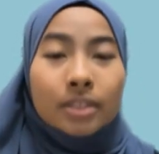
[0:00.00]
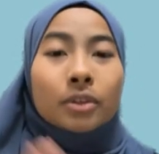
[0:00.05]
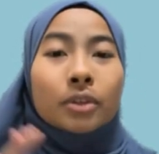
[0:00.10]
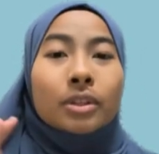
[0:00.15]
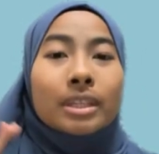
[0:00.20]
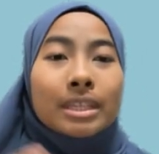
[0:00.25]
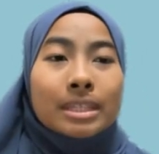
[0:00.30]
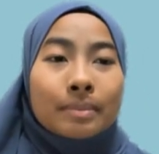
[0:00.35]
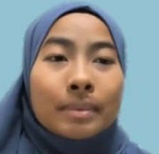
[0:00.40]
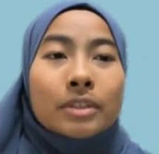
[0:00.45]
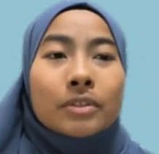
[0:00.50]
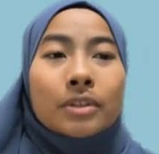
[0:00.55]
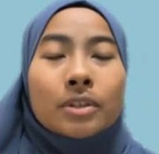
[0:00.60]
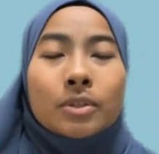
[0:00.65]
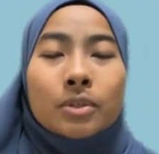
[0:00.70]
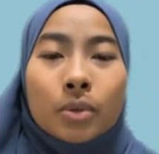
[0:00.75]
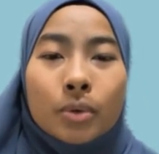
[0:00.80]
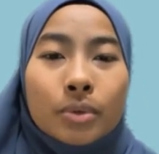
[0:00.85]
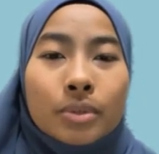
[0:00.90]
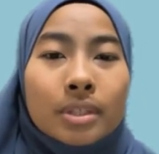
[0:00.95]
So this
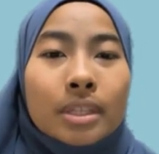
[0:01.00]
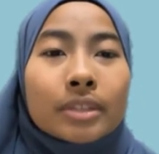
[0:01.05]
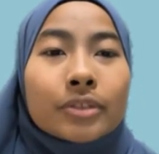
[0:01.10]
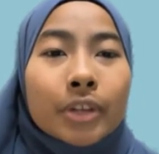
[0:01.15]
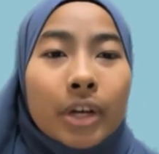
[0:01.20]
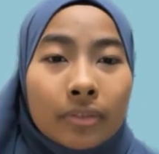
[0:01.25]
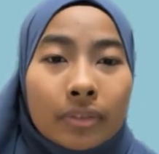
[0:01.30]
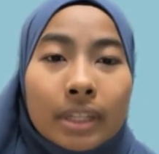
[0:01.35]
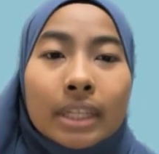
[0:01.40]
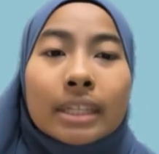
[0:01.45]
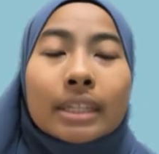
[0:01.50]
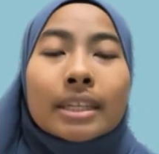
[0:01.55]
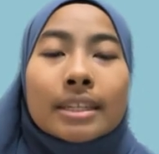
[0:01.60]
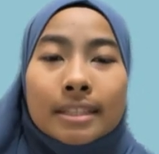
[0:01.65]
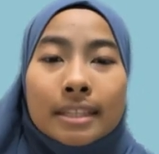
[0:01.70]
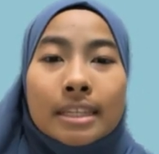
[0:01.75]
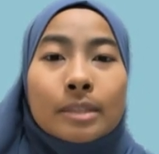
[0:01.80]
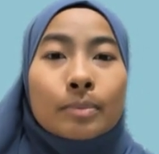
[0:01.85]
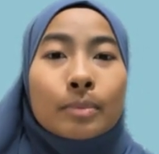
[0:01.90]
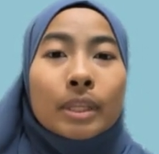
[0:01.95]
matrix shows the traveling
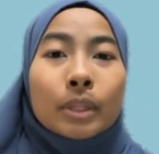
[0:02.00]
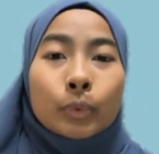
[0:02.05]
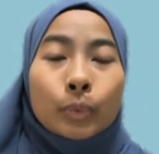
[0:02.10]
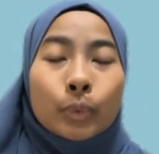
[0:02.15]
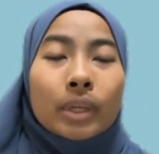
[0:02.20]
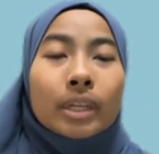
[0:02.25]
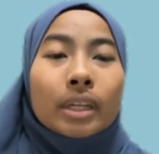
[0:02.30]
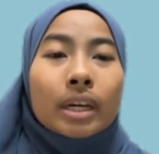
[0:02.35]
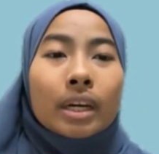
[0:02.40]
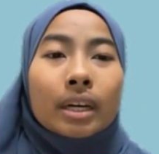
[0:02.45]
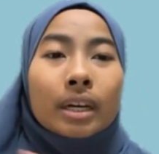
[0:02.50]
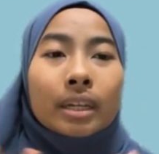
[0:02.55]
distance between